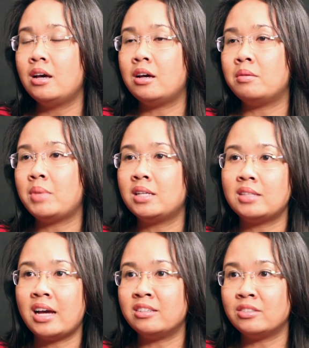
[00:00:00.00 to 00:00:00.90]

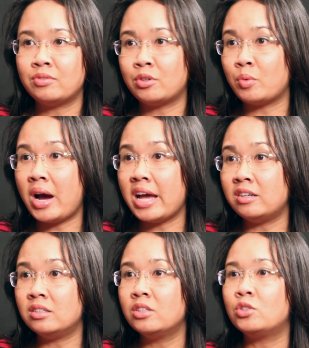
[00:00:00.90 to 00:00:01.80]
exiles for a
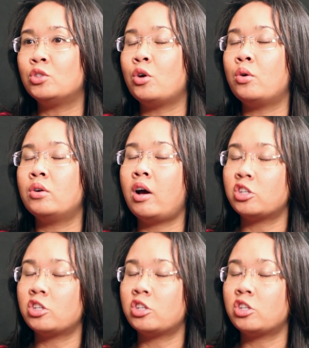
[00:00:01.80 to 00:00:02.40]
while. So